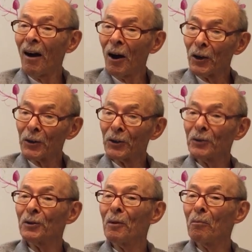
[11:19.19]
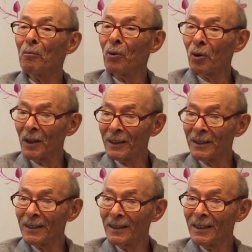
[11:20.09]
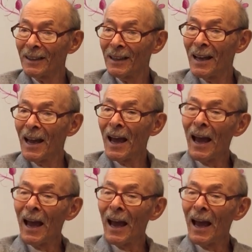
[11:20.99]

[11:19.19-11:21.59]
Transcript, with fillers: Honor Boyd. Mm-hmm.